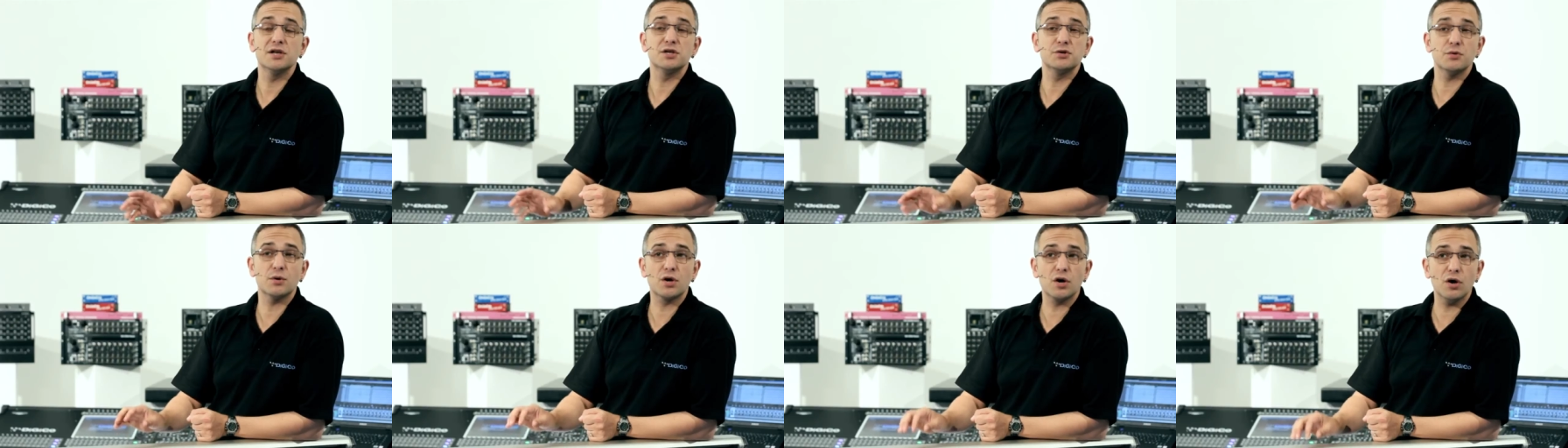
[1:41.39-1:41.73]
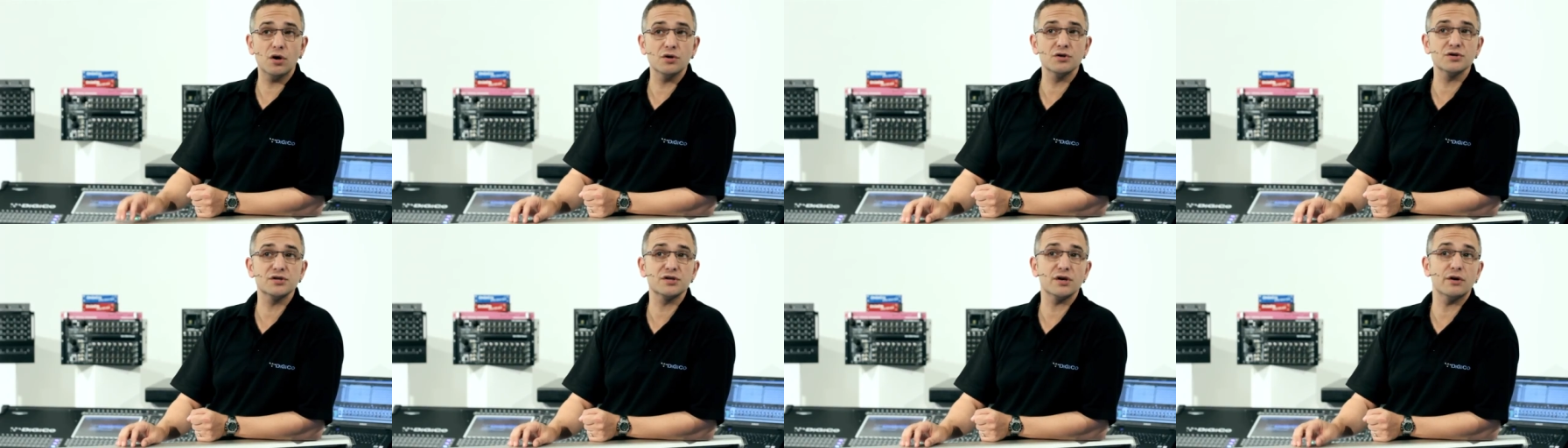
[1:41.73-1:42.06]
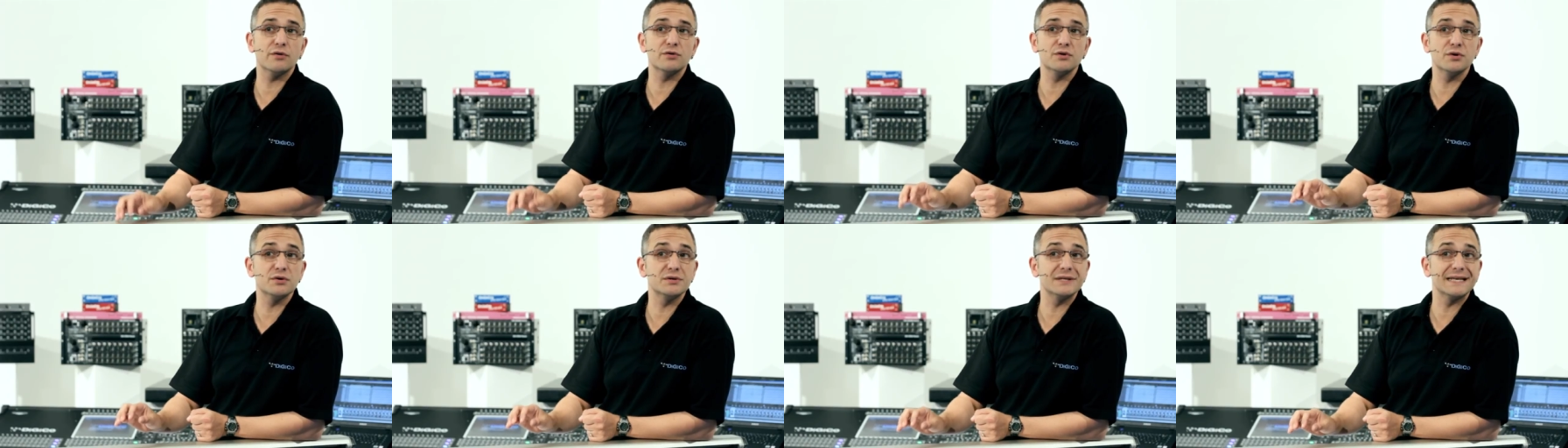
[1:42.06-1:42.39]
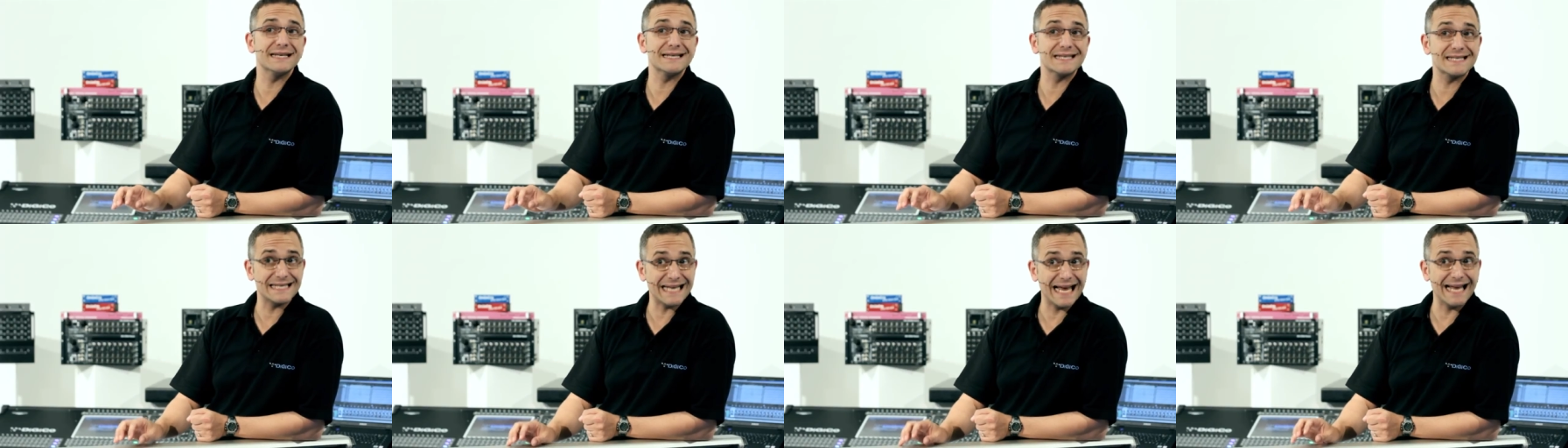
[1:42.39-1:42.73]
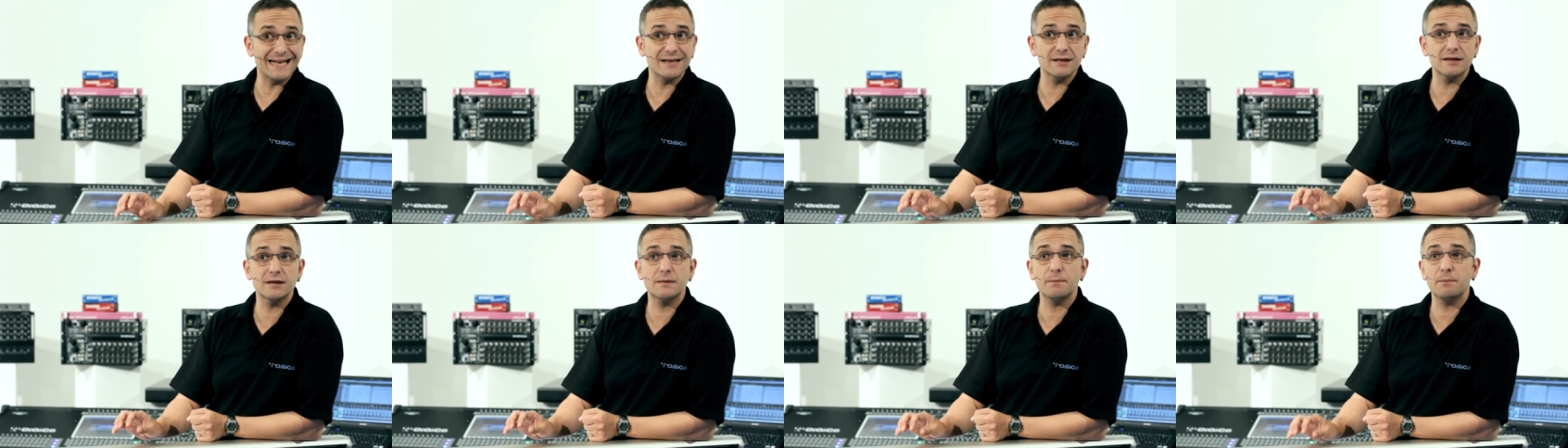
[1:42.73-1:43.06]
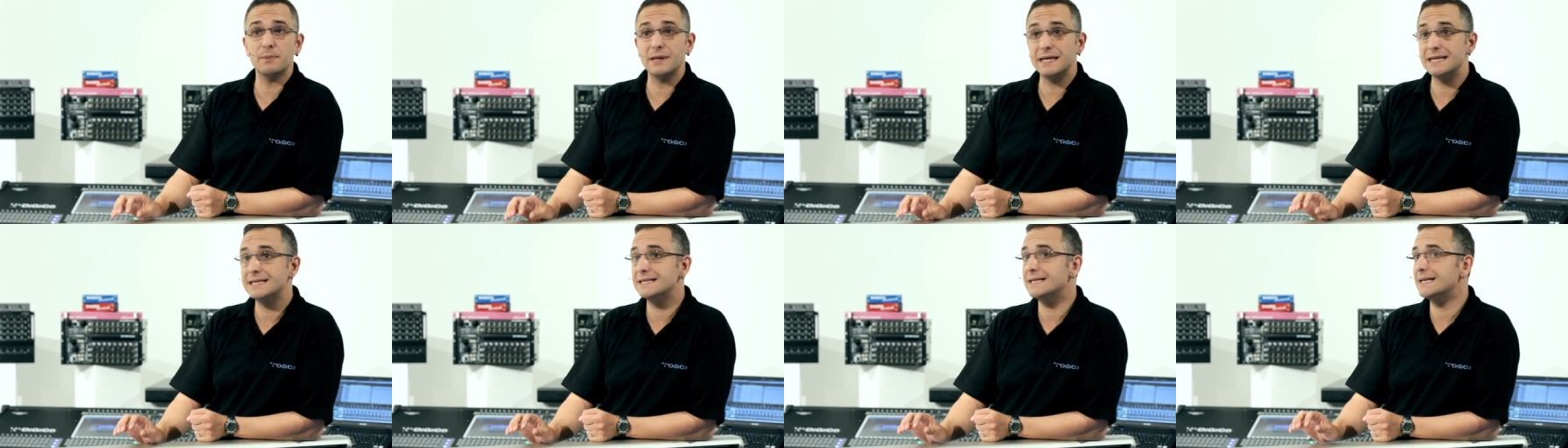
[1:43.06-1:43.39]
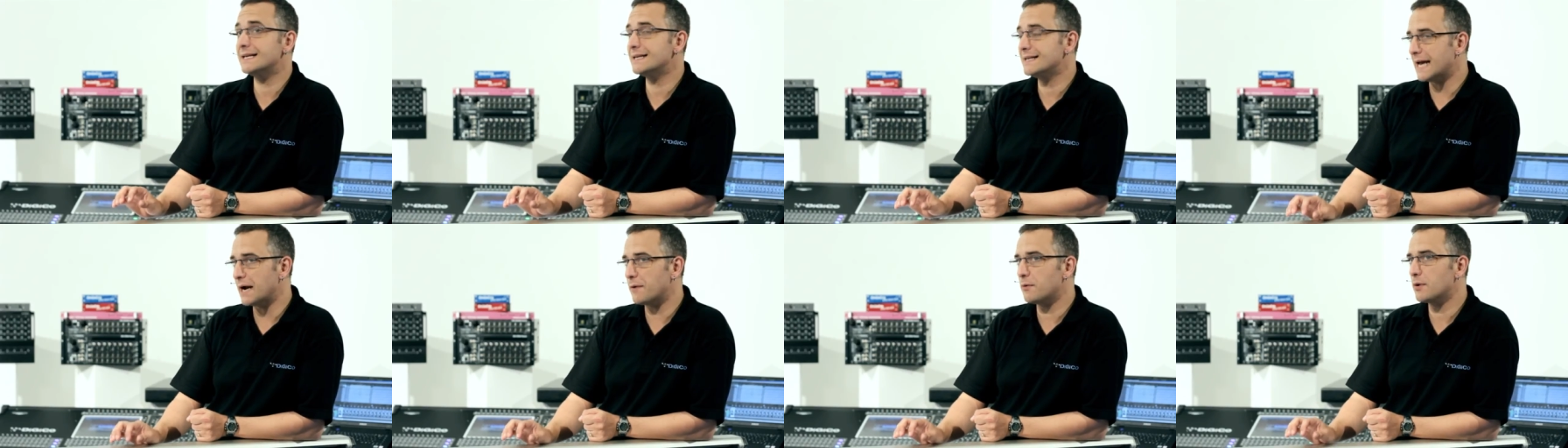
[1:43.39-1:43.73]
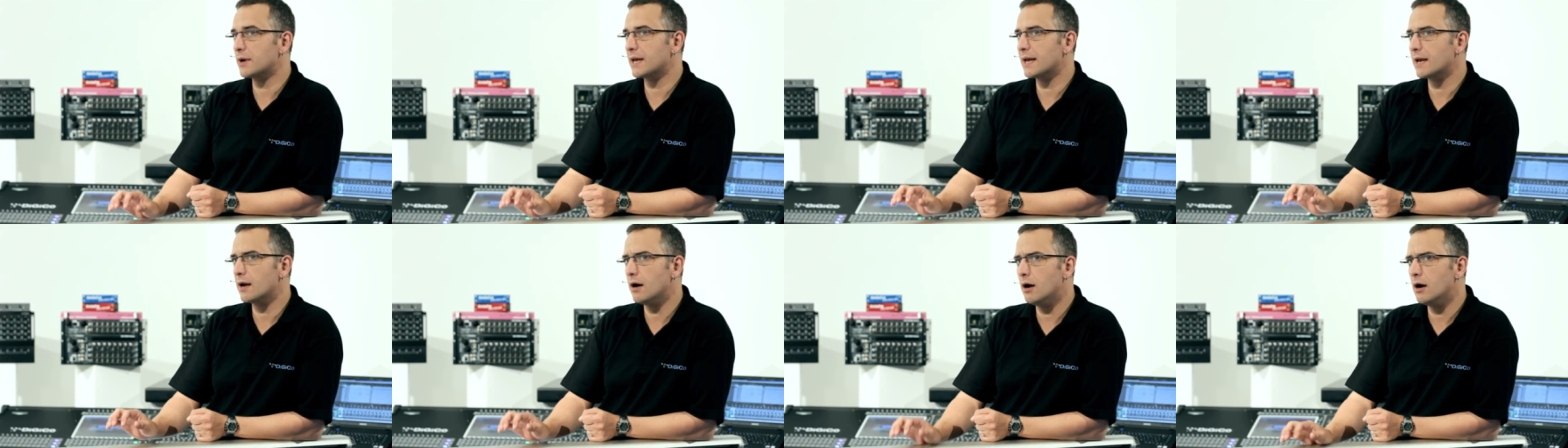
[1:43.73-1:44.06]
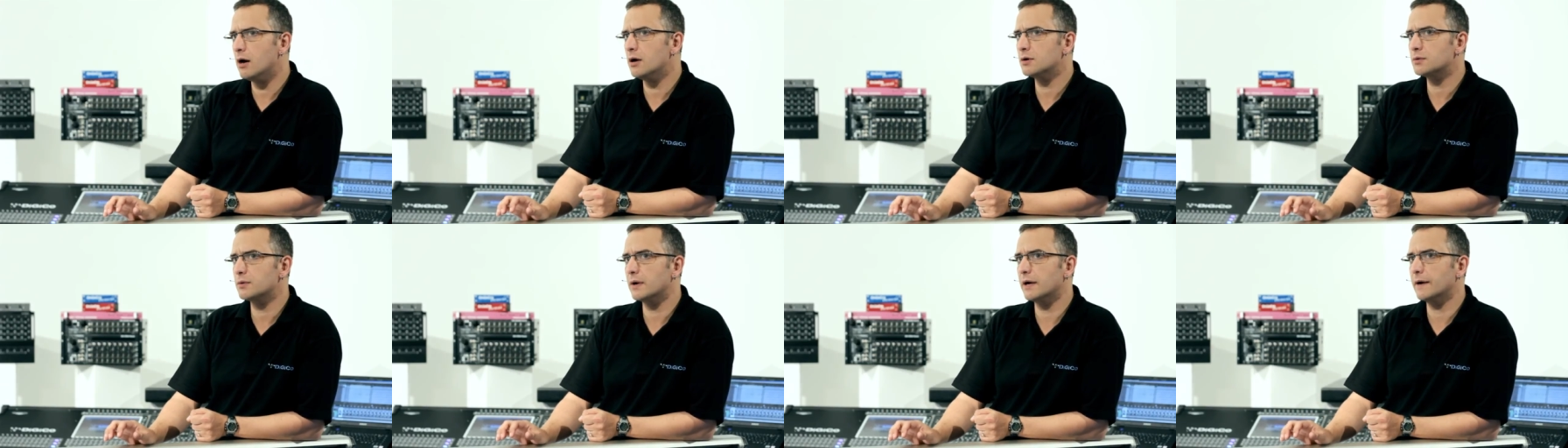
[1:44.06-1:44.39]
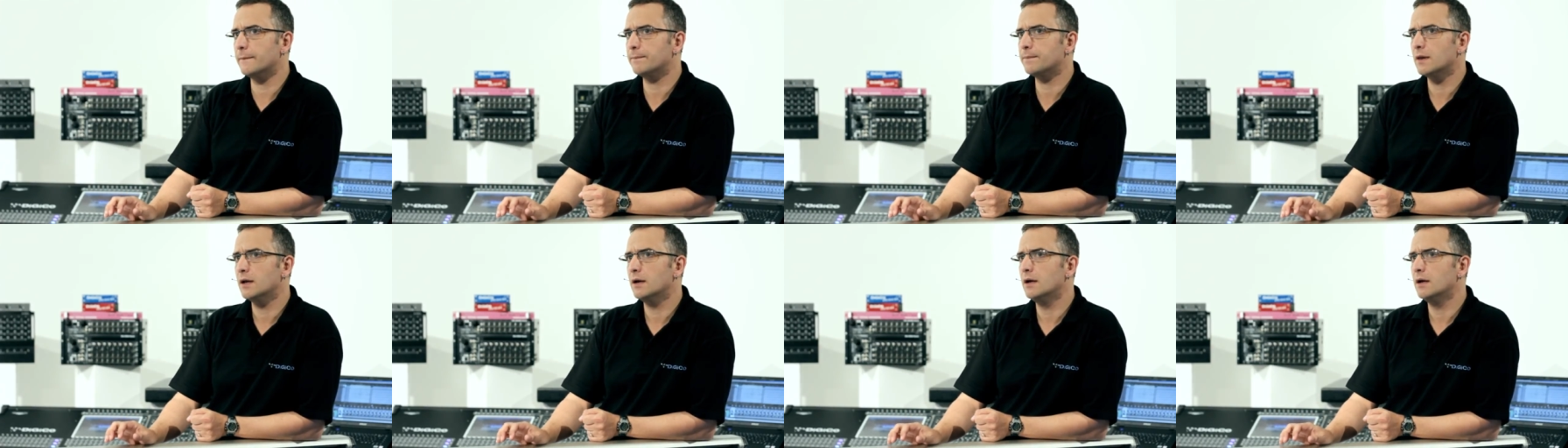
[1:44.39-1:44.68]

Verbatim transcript: to a console using standard PC networking hardware,